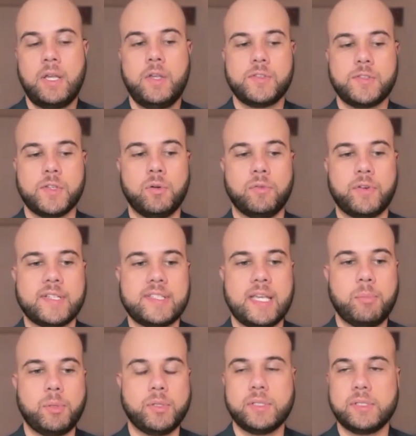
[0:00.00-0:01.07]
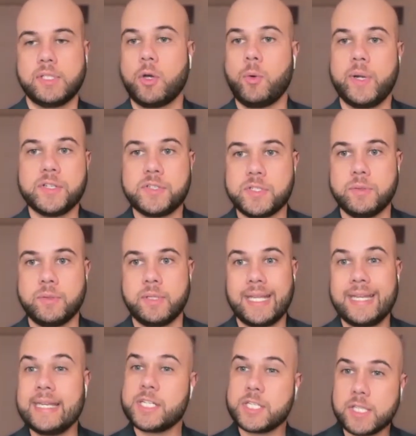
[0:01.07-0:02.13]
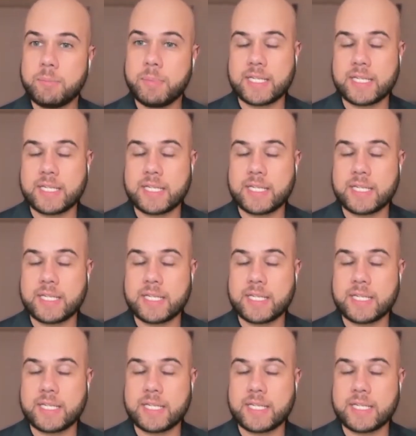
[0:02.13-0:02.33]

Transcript: So for example, the queer student initially